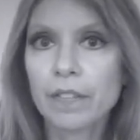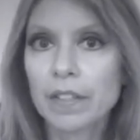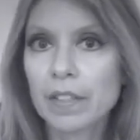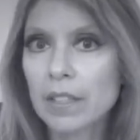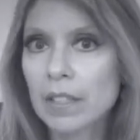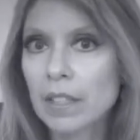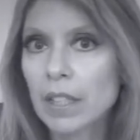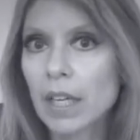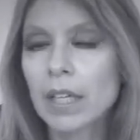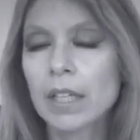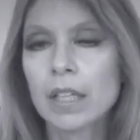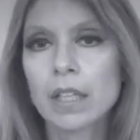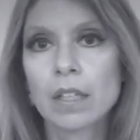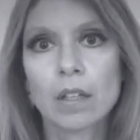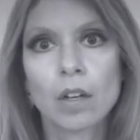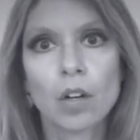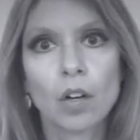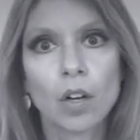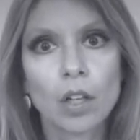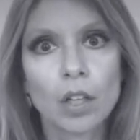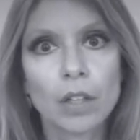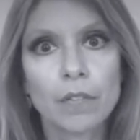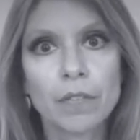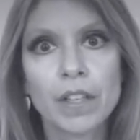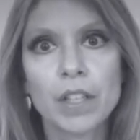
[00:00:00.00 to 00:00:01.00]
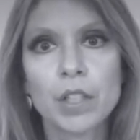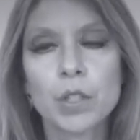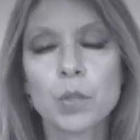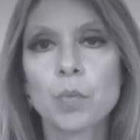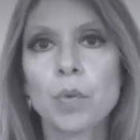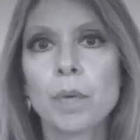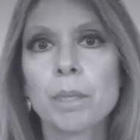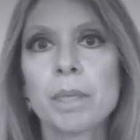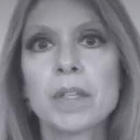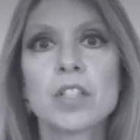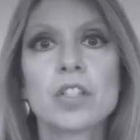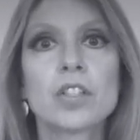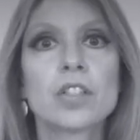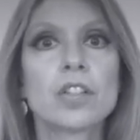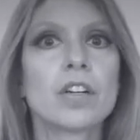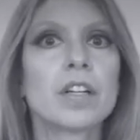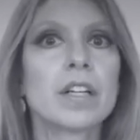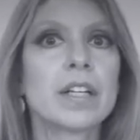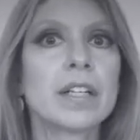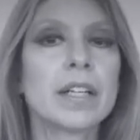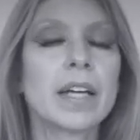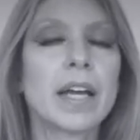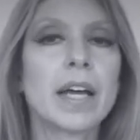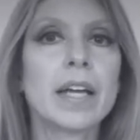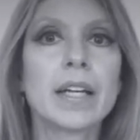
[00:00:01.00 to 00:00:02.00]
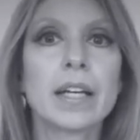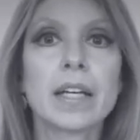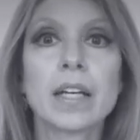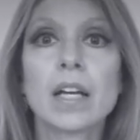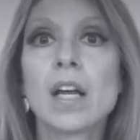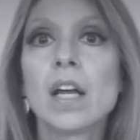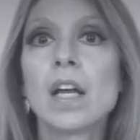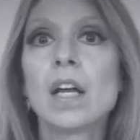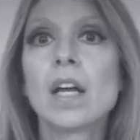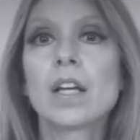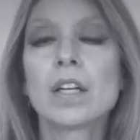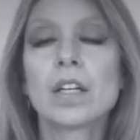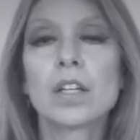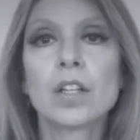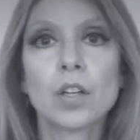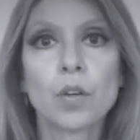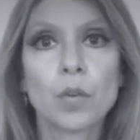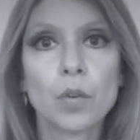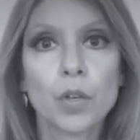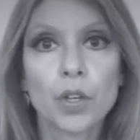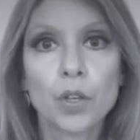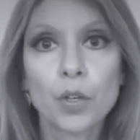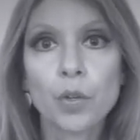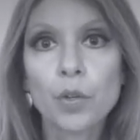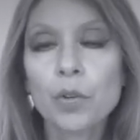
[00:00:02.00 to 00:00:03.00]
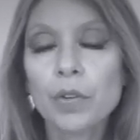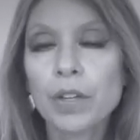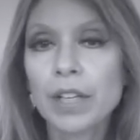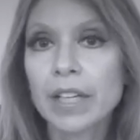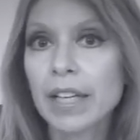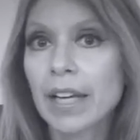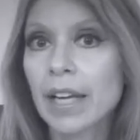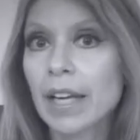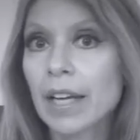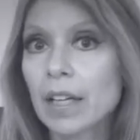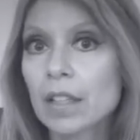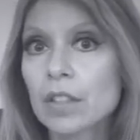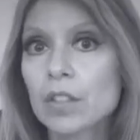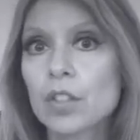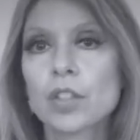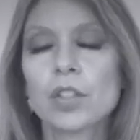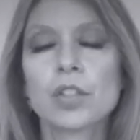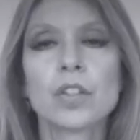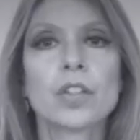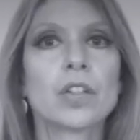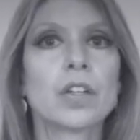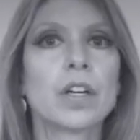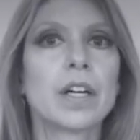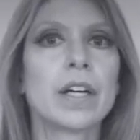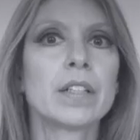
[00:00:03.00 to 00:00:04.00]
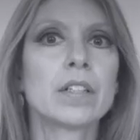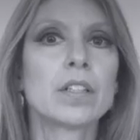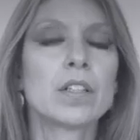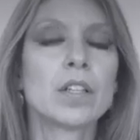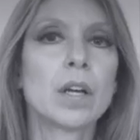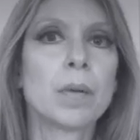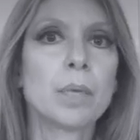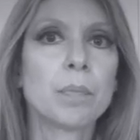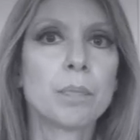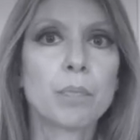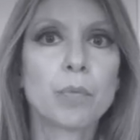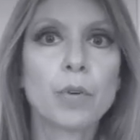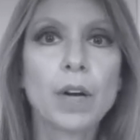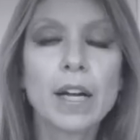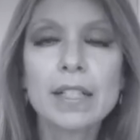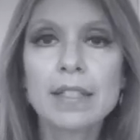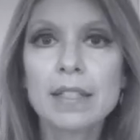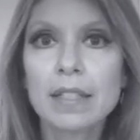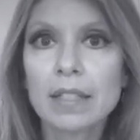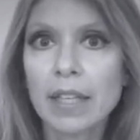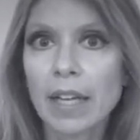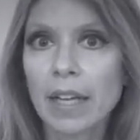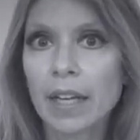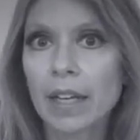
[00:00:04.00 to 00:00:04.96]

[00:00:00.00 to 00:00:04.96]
of a sudden, all of these women started getting, you know, uterine cancer and, and breast